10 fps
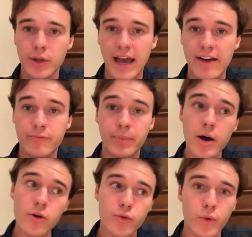to have
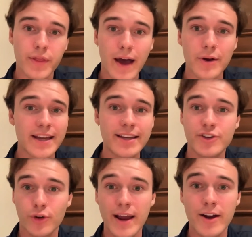both without any
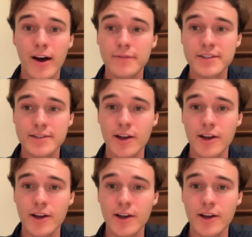trade-offs.